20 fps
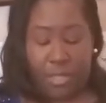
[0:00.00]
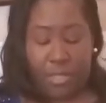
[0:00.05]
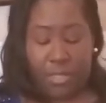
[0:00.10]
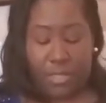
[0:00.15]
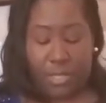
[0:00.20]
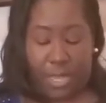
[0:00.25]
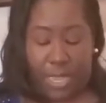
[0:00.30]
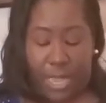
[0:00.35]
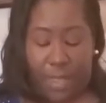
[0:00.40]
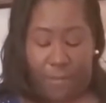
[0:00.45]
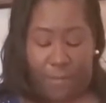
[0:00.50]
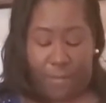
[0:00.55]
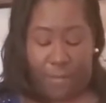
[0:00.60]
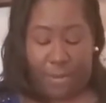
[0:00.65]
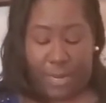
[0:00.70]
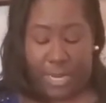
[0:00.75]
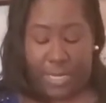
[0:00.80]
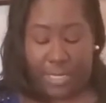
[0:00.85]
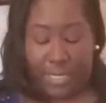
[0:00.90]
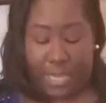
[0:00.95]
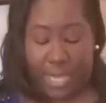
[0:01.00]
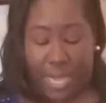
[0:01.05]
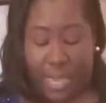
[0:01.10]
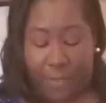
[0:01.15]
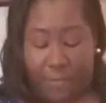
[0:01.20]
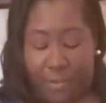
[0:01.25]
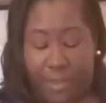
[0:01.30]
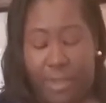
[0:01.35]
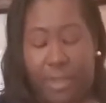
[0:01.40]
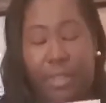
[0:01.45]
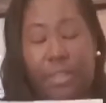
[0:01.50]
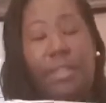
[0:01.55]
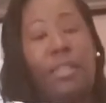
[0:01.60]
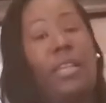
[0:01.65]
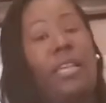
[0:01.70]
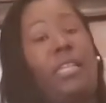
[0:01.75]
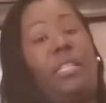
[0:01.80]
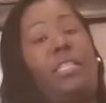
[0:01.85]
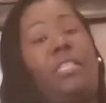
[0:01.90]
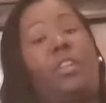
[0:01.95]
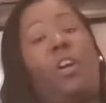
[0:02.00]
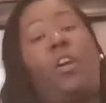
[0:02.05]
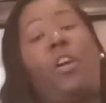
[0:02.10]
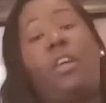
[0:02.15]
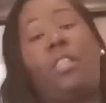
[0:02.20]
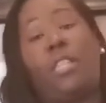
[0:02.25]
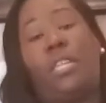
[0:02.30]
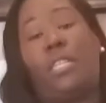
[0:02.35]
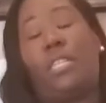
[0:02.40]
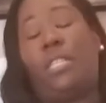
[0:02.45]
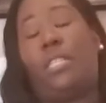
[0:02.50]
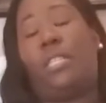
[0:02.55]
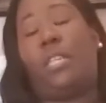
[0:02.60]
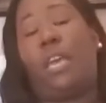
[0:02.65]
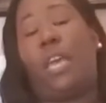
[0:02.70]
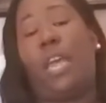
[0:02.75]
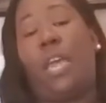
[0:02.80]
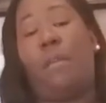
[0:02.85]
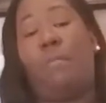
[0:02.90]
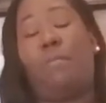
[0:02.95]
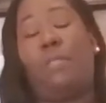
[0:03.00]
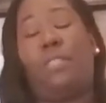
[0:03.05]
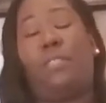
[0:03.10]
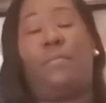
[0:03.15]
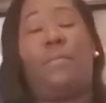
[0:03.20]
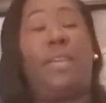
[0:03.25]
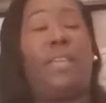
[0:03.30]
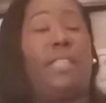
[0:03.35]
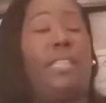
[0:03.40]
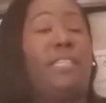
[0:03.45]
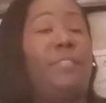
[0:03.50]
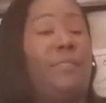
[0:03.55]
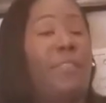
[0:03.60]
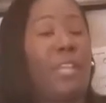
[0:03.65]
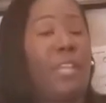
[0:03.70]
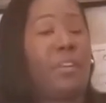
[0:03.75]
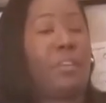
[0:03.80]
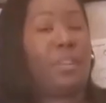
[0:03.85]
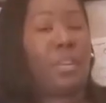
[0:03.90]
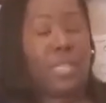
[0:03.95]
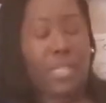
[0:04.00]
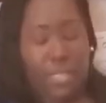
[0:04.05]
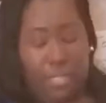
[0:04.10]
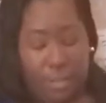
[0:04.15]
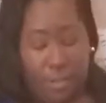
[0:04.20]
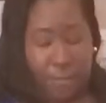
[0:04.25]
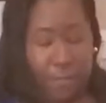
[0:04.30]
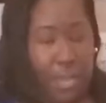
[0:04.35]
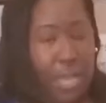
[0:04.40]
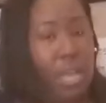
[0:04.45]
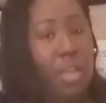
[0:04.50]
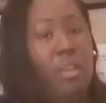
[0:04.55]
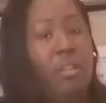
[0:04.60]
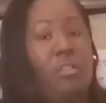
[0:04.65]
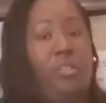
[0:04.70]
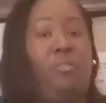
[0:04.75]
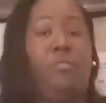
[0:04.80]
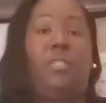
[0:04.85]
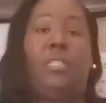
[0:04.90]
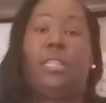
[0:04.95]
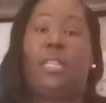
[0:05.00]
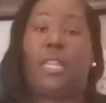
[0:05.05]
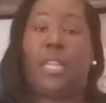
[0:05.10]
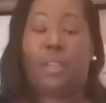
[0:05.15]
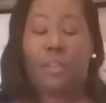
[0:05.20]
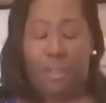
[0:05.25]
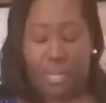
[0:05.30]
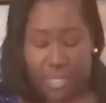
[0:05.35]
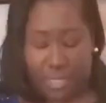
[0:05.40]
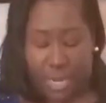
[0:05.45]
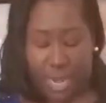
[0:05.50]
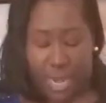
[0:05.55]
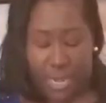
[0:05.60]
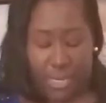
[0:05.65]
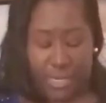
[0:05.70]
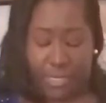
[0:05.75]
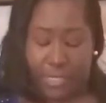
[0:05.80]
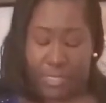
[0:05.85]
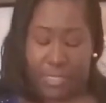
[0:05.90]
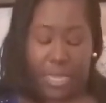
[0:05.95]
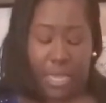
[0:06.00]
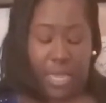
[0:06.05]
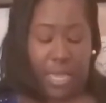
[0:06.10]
to have a blessed evening. And sorry that she's not able to make this video herself due to laryngitis.